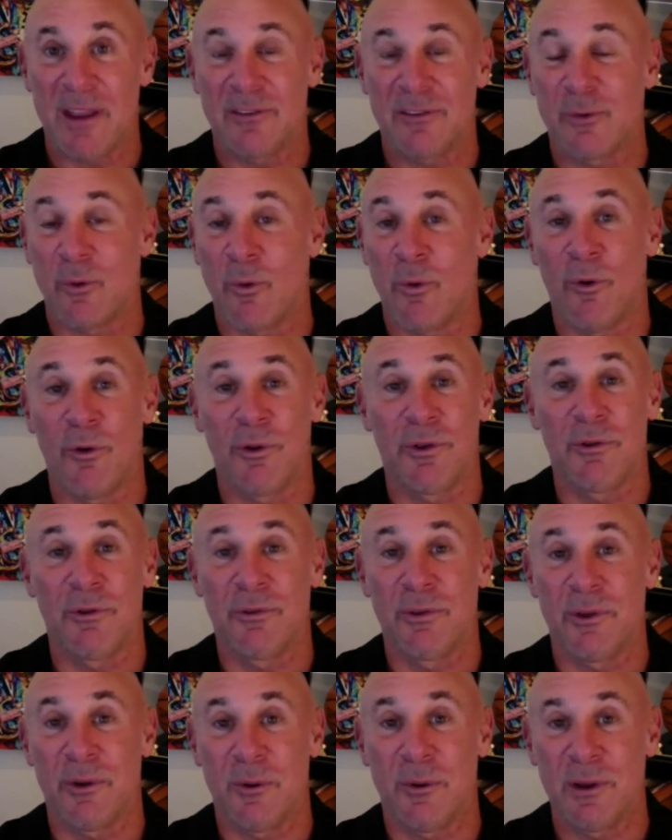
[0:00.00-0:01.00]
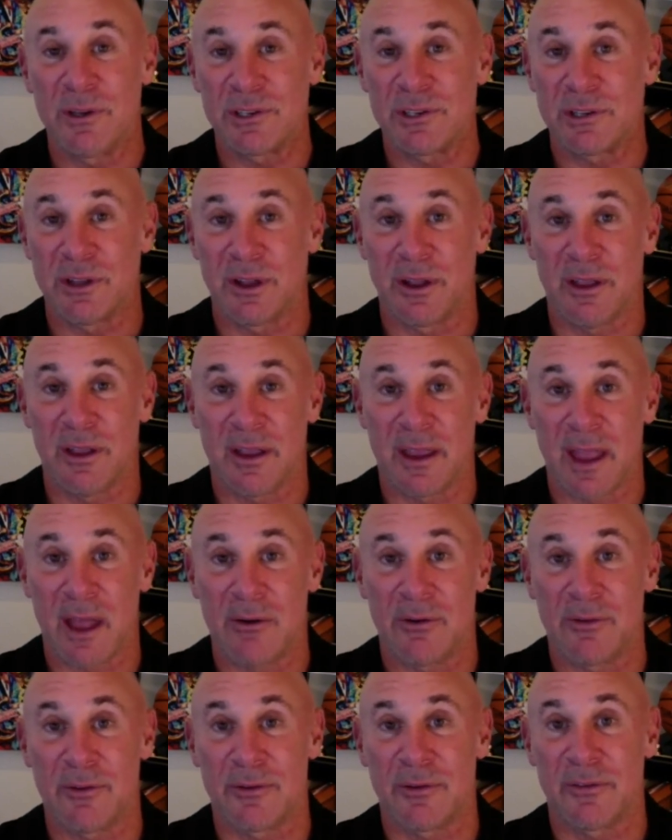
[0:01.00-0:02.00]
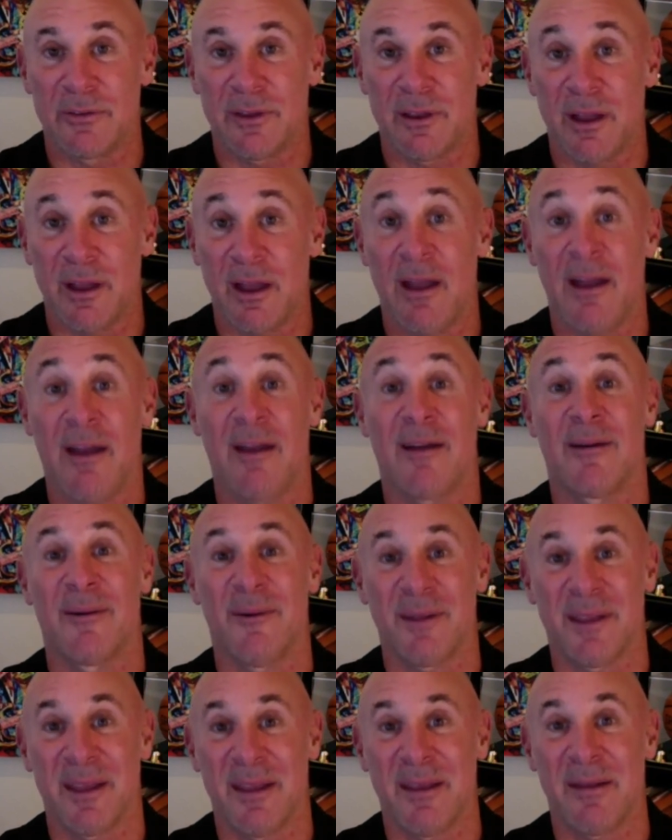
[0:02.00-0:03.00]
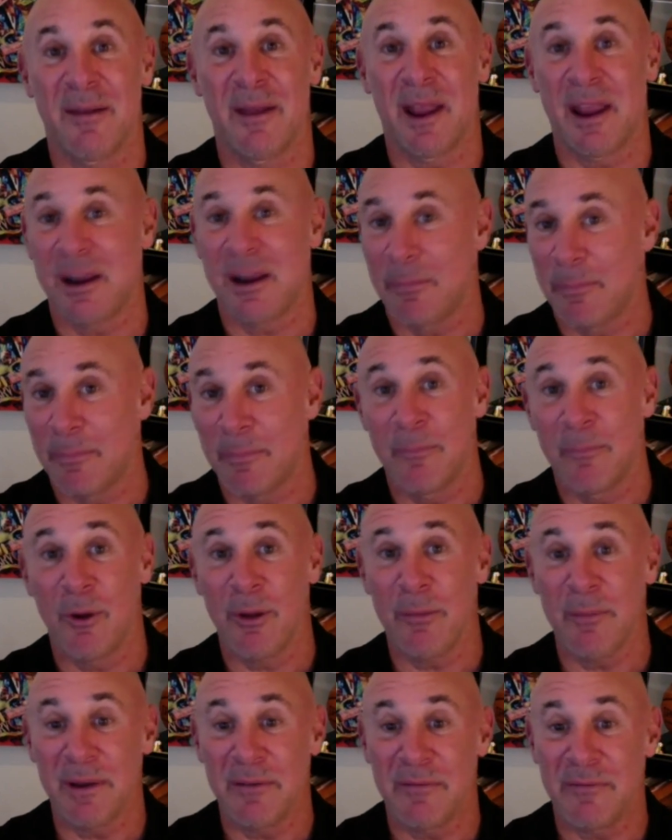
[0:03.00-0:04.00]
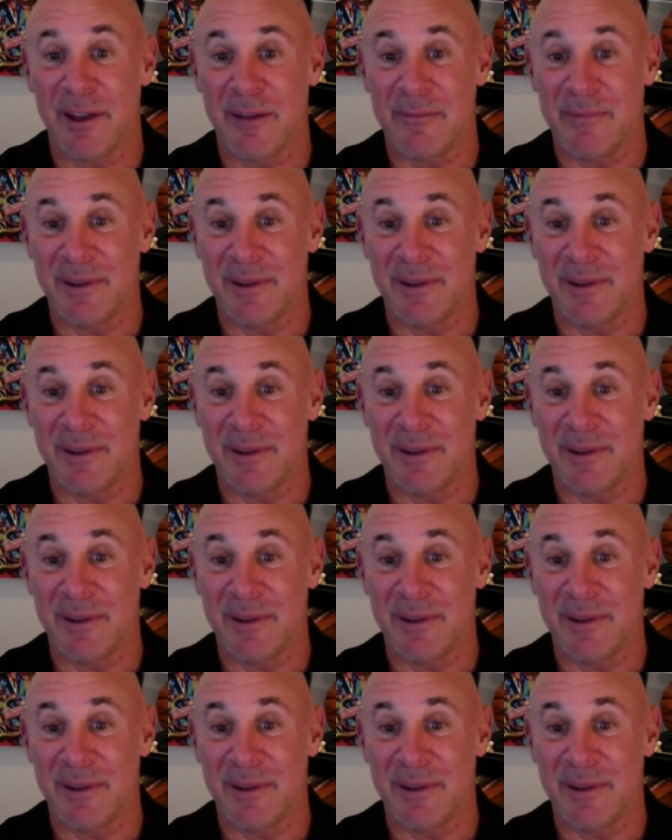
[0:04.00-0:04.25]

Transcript: So all you do is just look at your calendar and say, okay, I got an appointment in 5